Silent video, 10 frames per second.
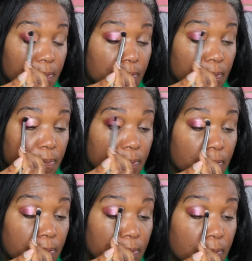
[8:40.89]

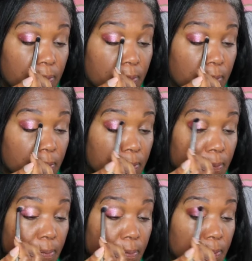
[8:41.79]

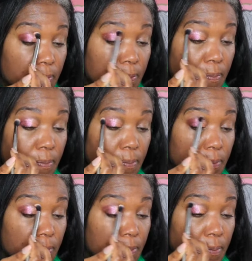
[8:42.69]

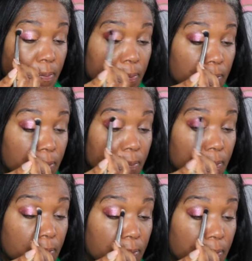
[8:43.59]

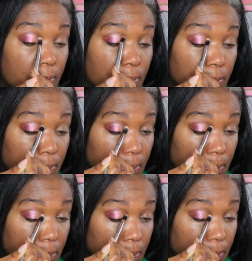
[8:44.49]

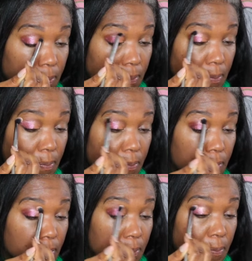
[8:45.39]

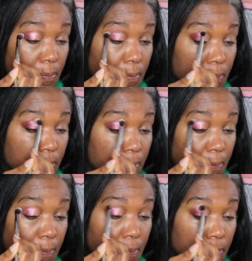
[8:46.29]

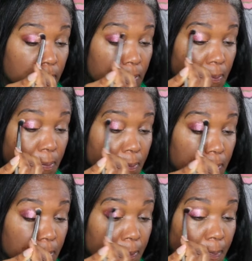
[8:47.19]

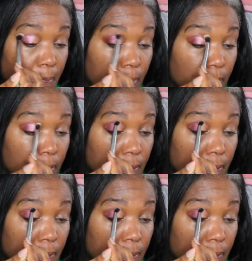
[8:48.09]
No one is speaking in this clip.